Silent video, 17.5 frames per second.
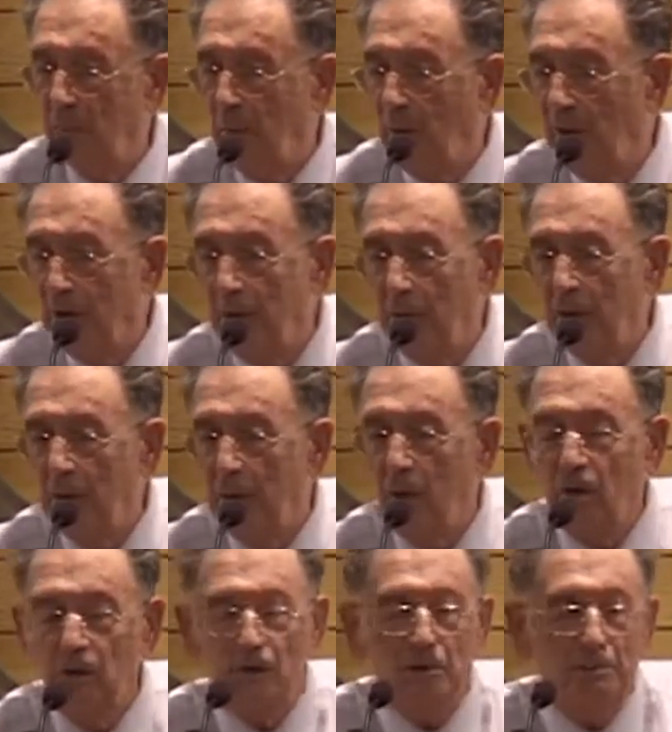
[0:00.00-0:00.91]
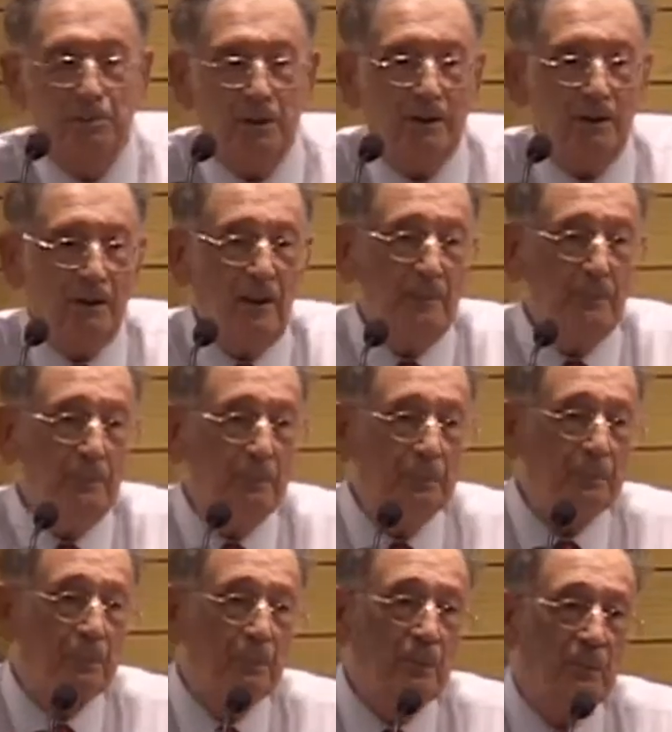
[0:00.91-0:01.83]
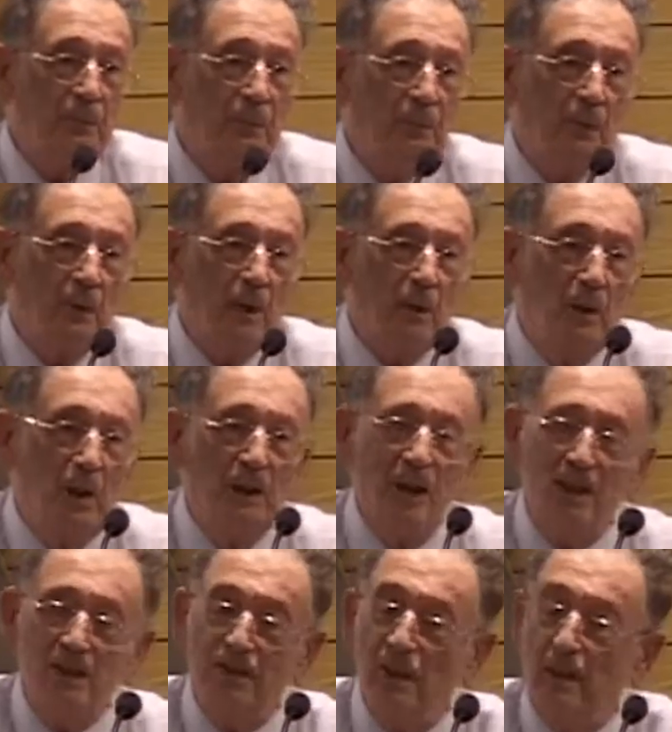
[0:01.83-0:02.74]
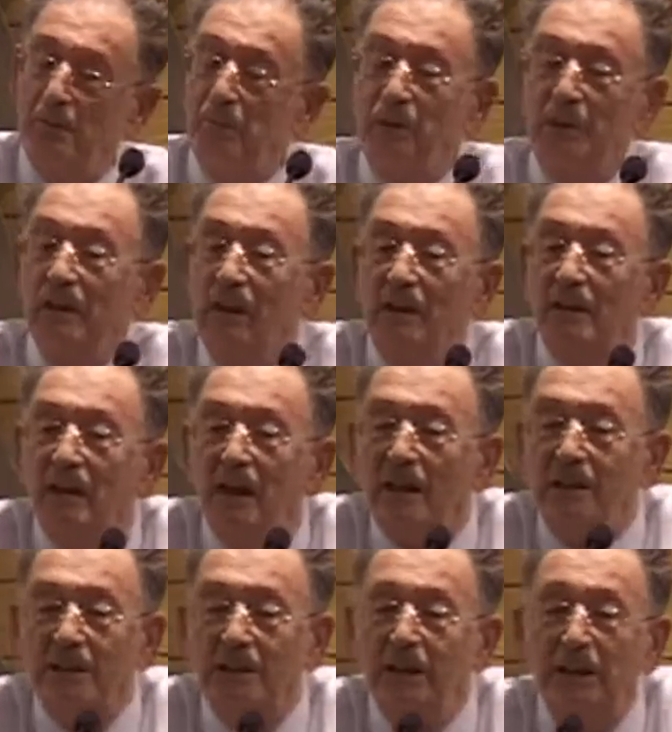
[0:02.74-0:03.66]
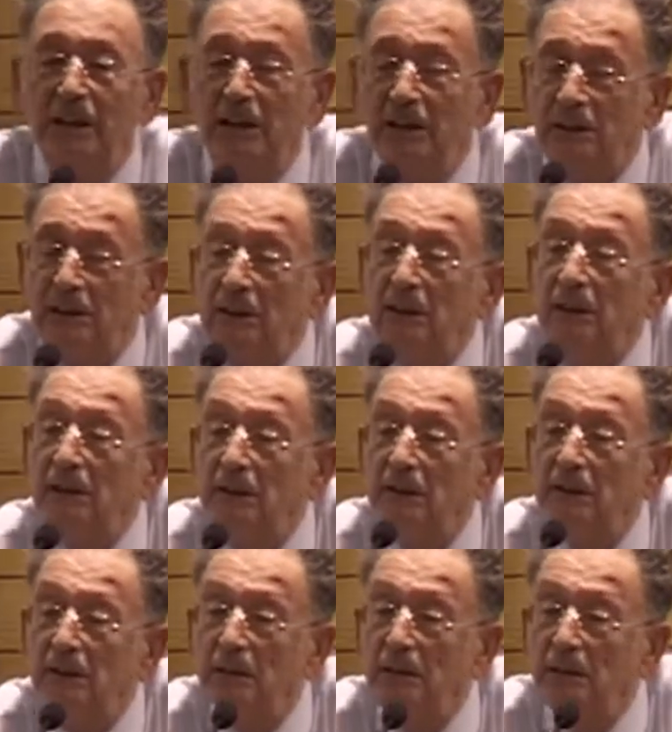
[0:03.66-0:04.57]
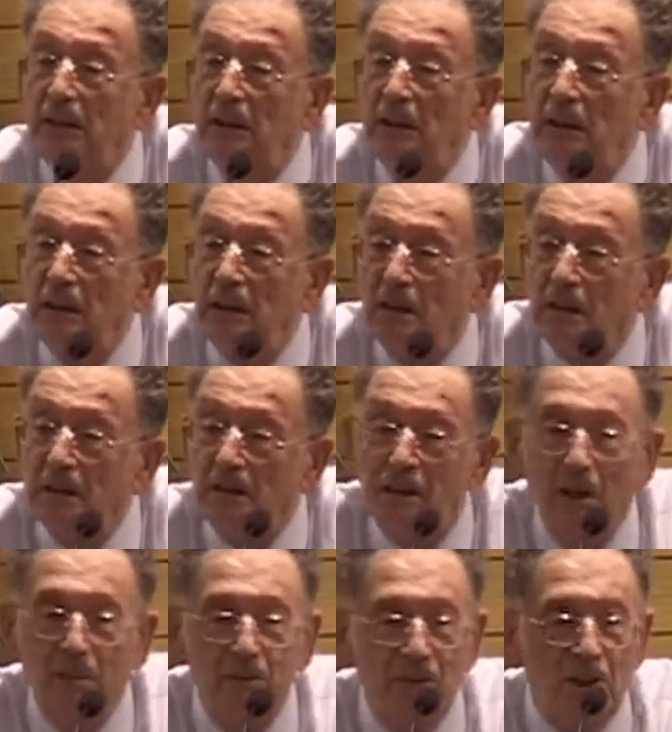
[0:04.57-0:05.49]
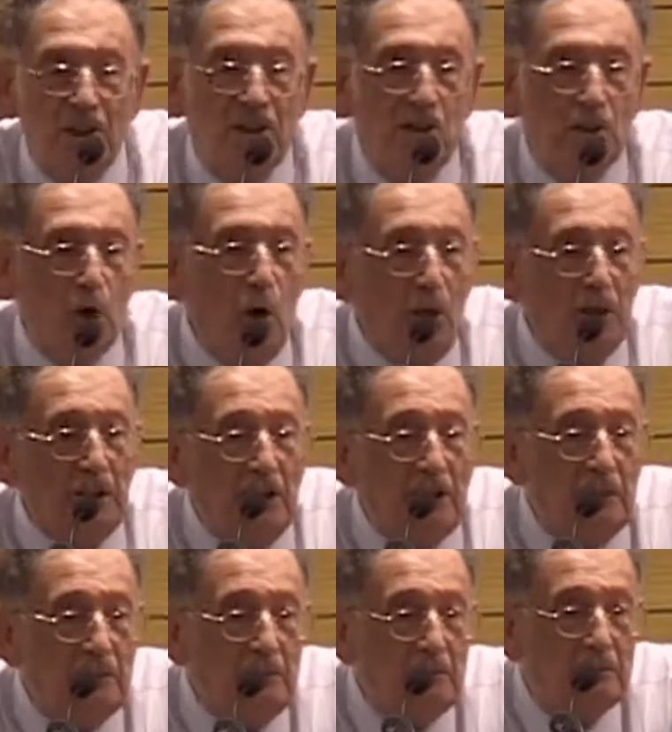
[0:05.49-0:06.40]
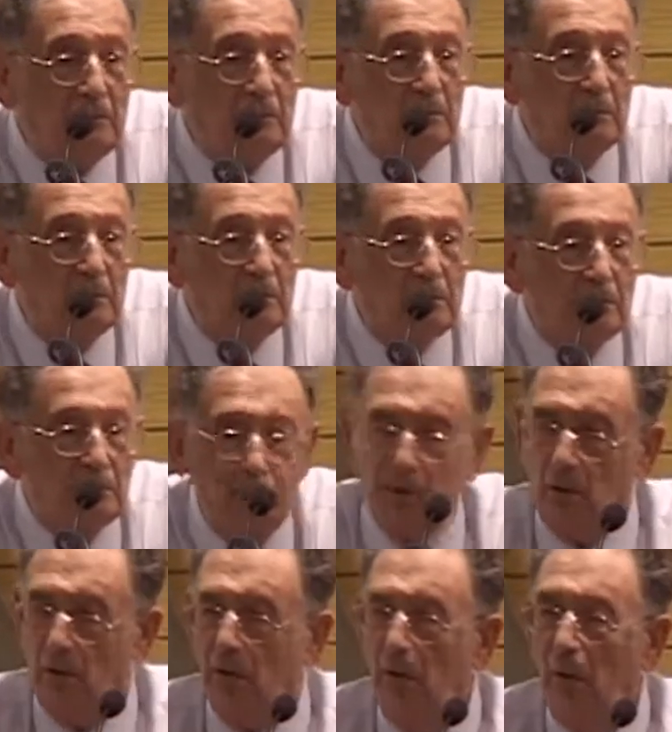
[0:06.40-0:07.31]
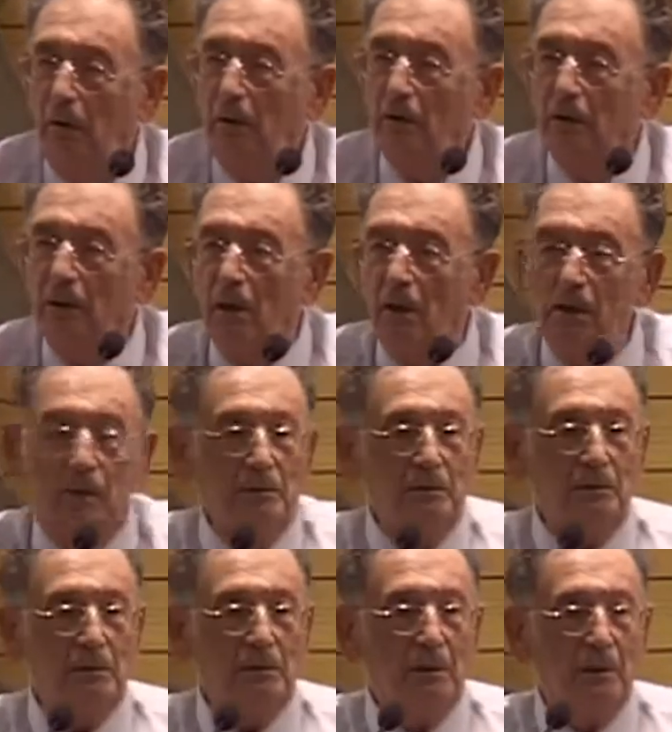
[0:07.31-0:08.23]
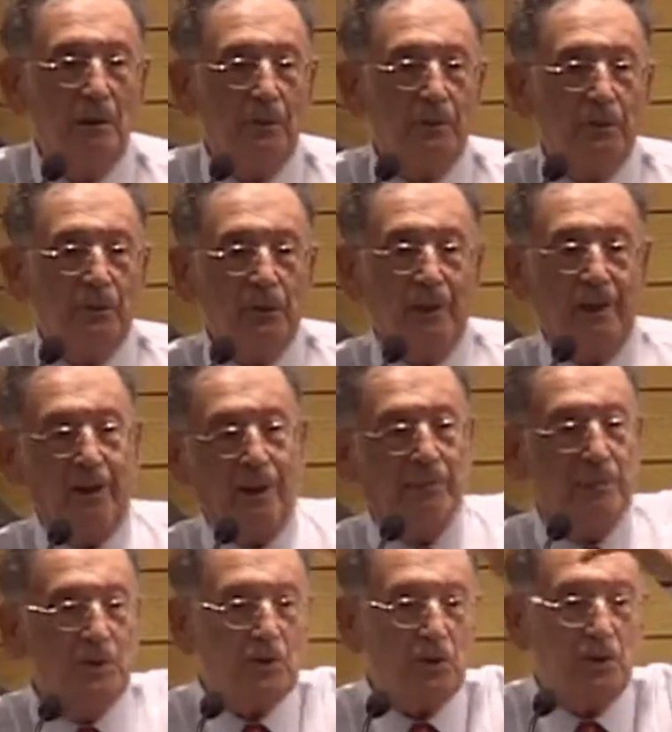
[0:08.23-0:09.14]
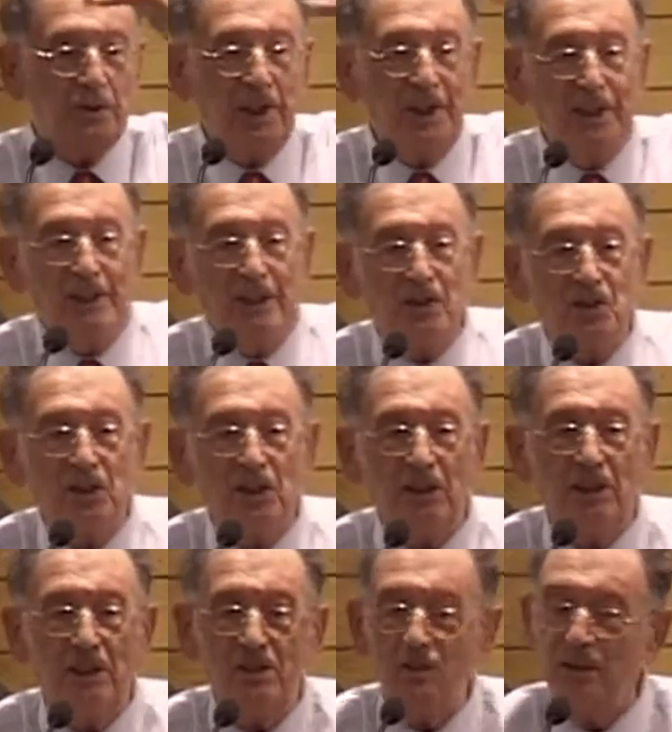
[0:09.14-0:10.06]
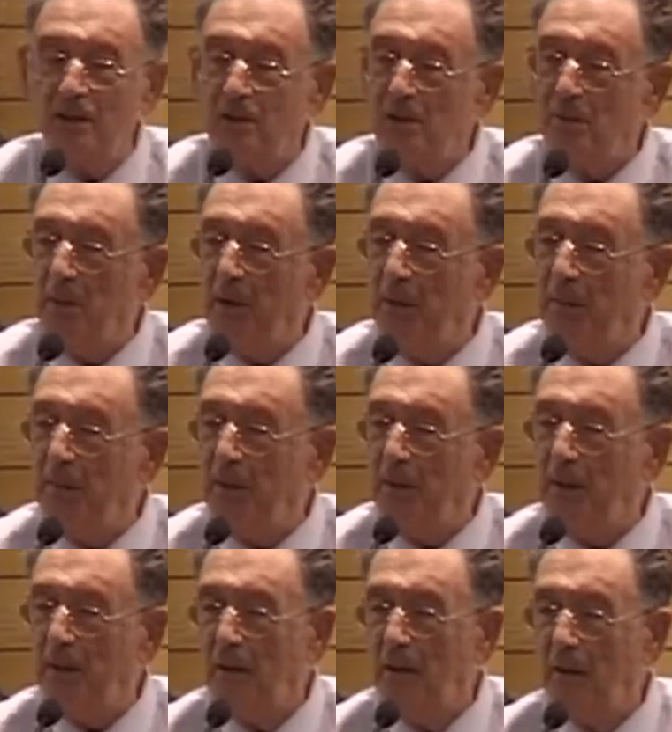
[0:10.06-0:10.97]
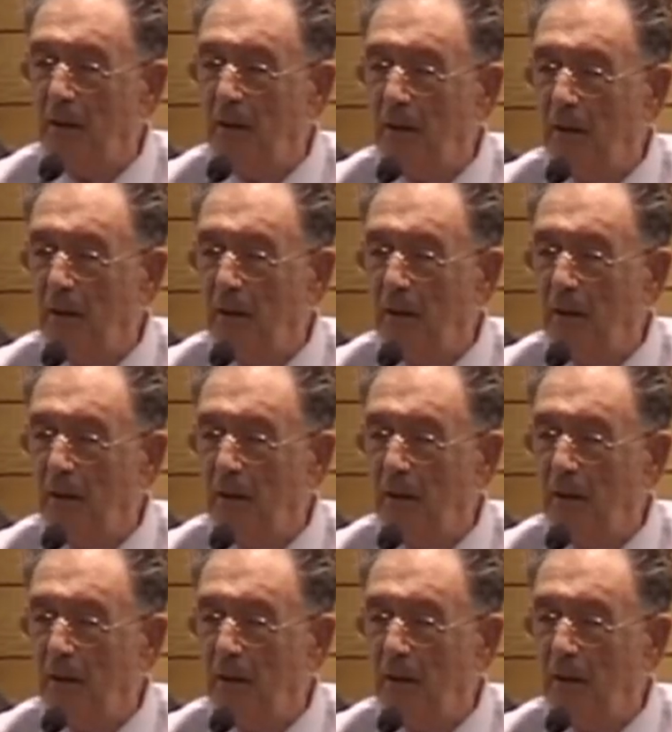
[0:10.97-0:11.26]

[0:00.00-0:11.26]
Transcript: Where do they want to put them? Well, there are some brilliant ideas. Some say Jordan. After all, you know, they can be Jordanian citizens, maybe.